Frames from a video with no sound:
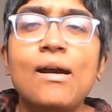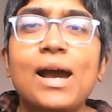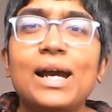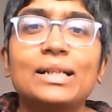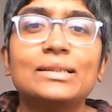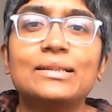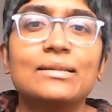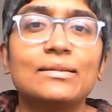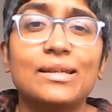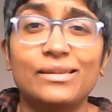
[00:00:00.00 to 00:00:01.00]
and
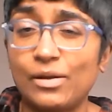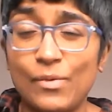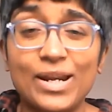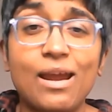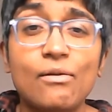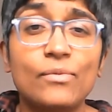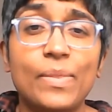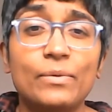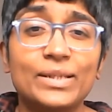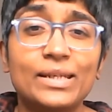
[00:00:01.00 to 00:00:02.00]
then they went out when they
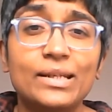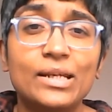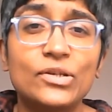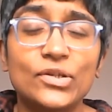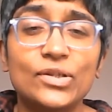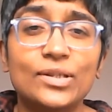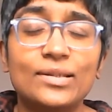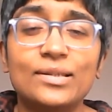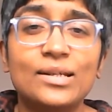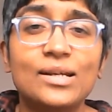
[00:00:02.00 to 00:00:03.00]
were teenagers,